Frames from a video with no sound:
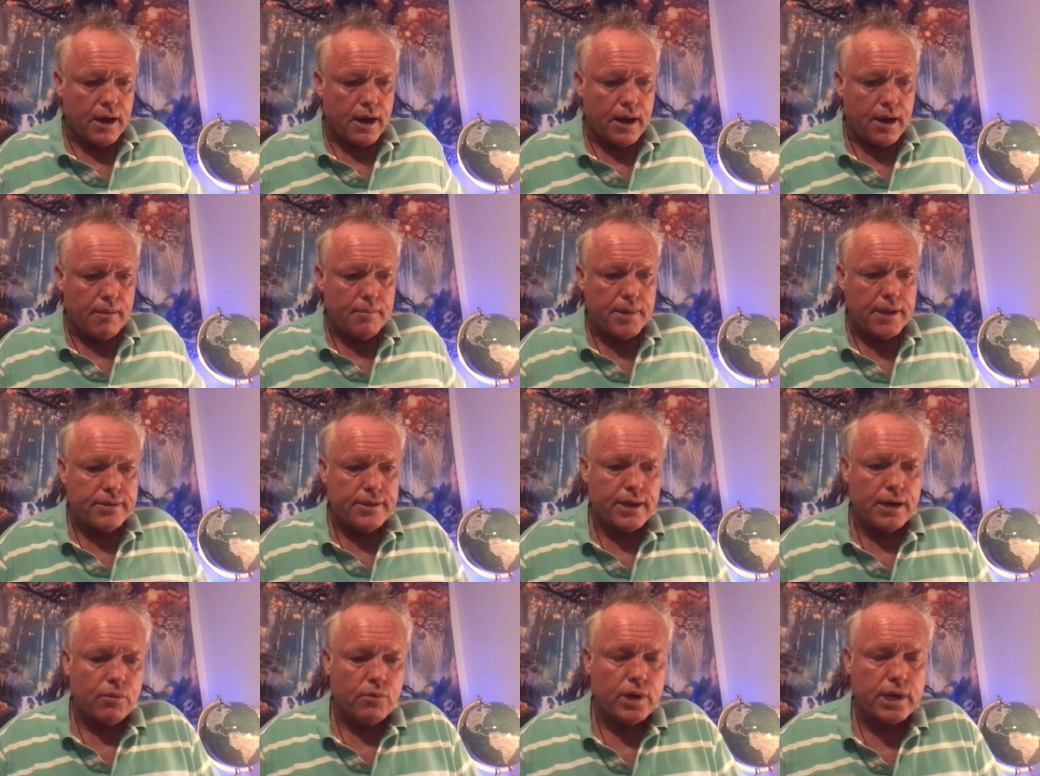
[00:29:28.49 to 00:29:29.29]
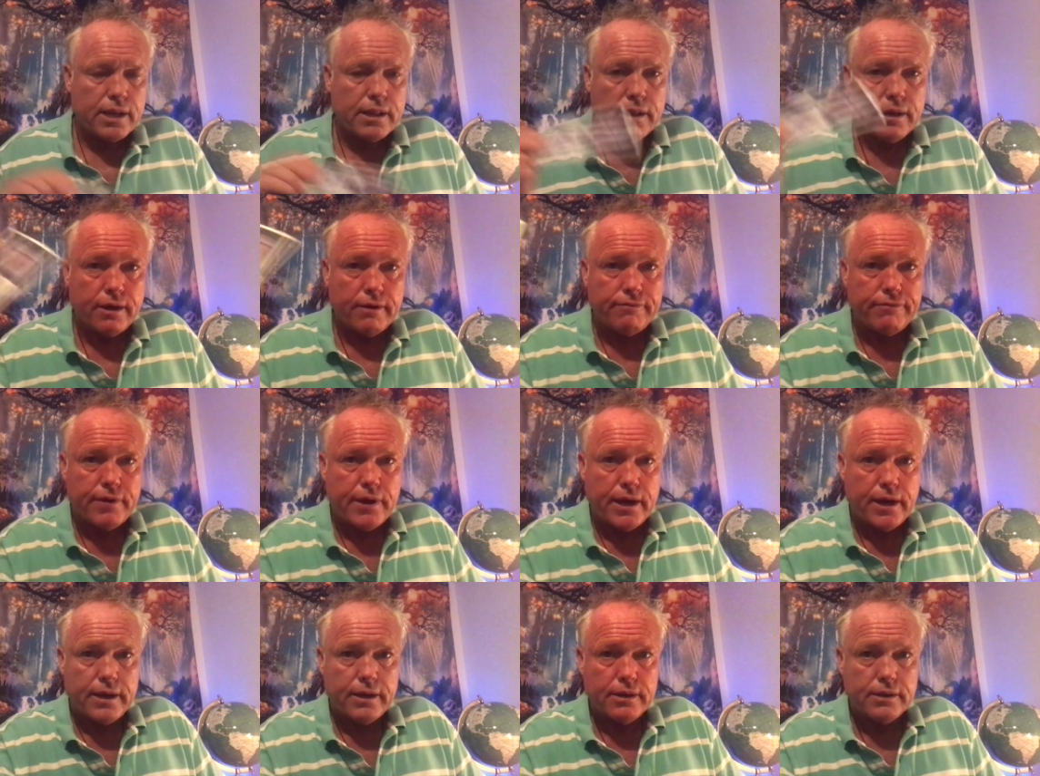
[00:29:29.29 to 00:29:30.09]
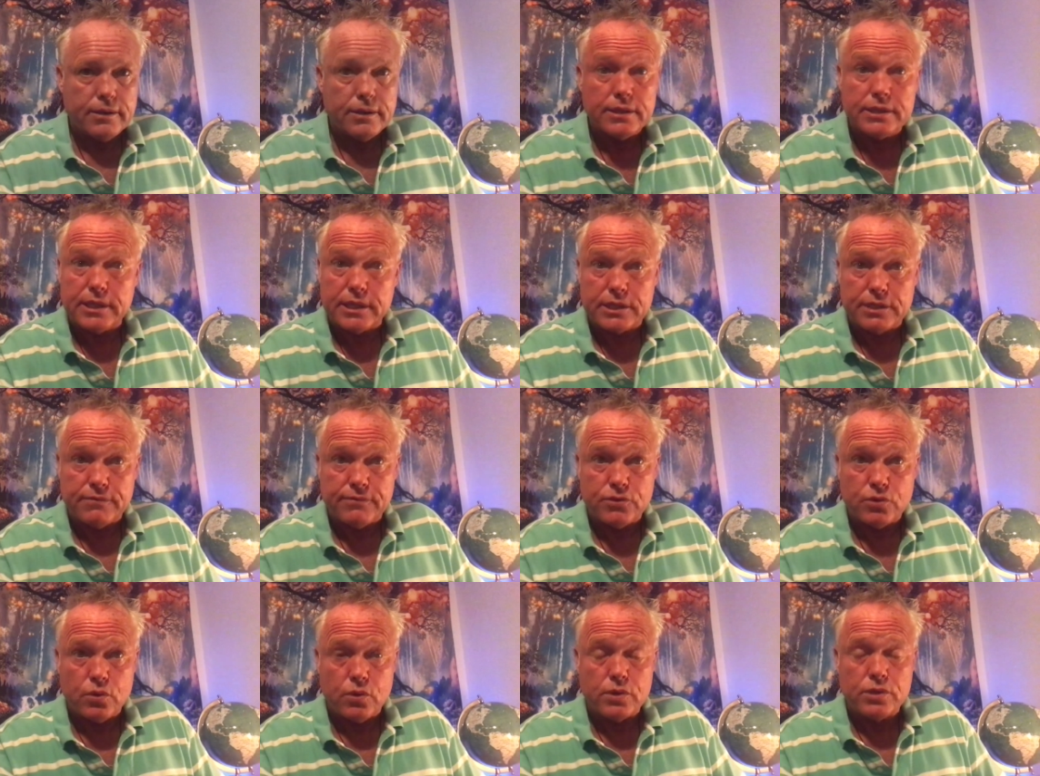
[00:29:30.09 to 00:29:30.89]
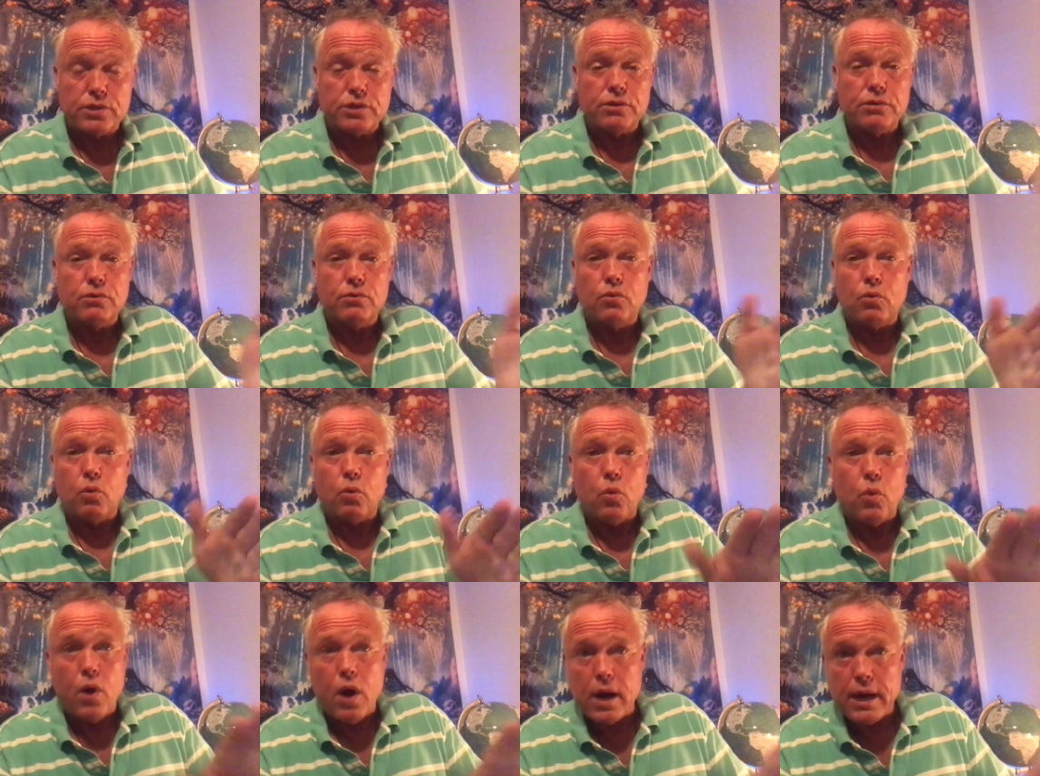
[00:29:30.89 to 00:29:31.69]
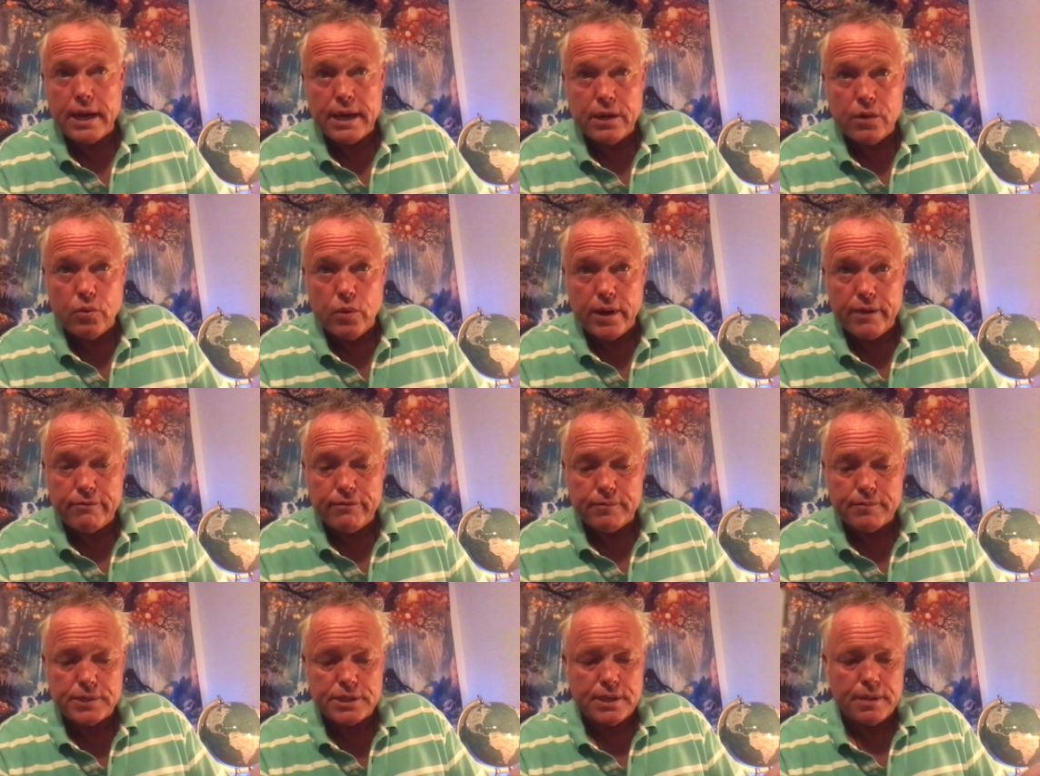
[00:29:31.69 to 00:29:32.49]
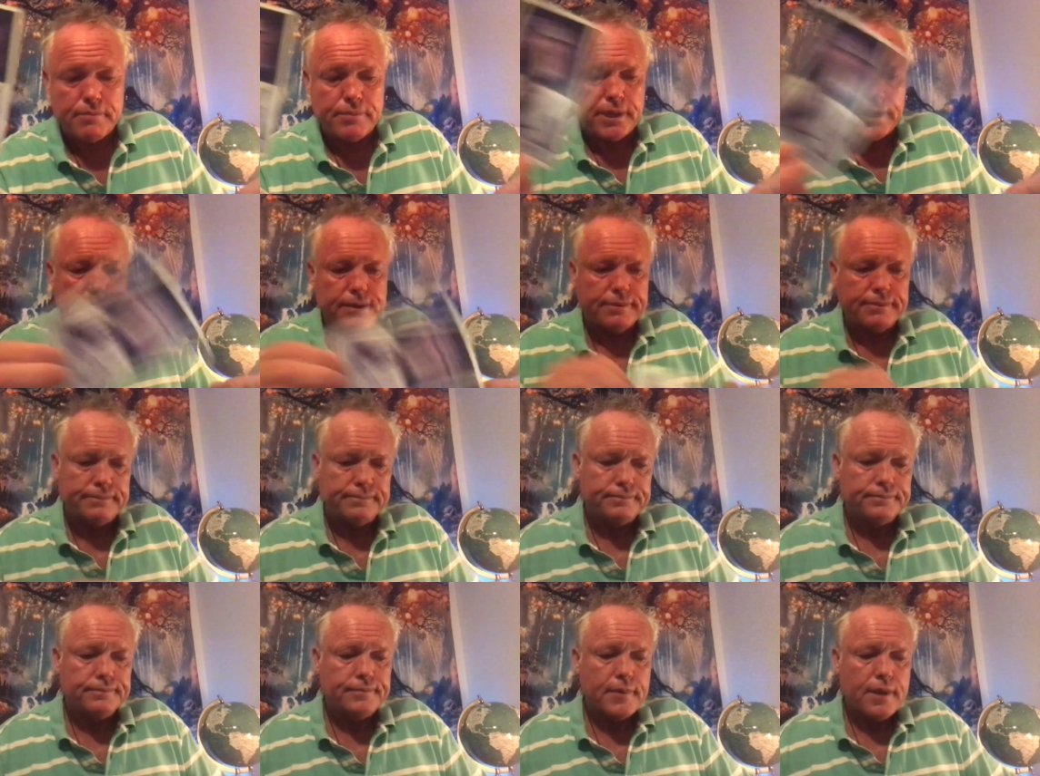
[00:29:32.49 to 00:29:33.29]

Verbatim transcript: Um, and then I want to clarify Six of Swords, walking away from something.